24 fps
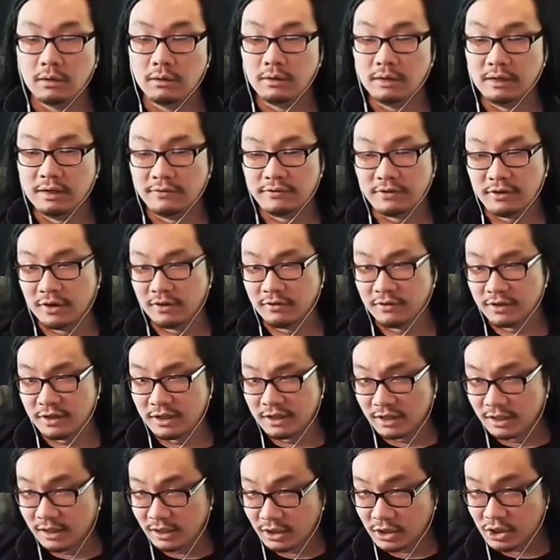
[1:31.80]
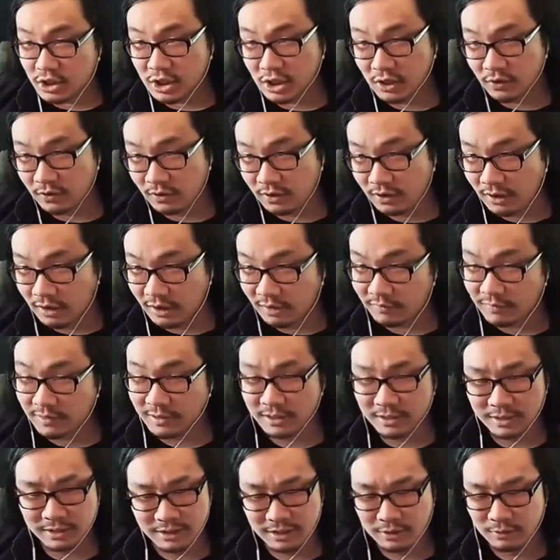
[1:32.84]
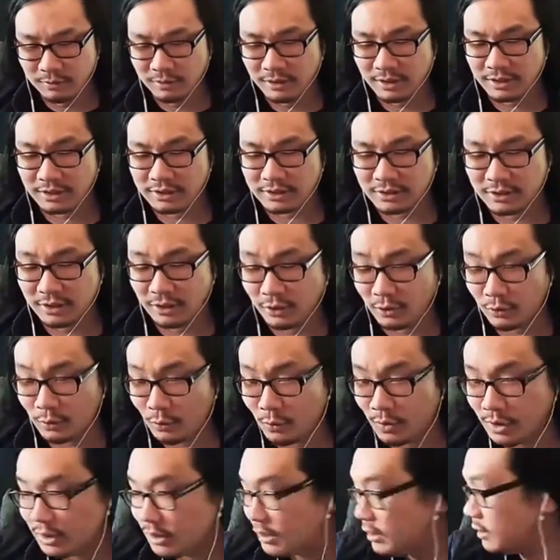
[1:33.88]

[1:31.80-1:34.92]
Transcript: well, if you ever need any cheering up, you let us know.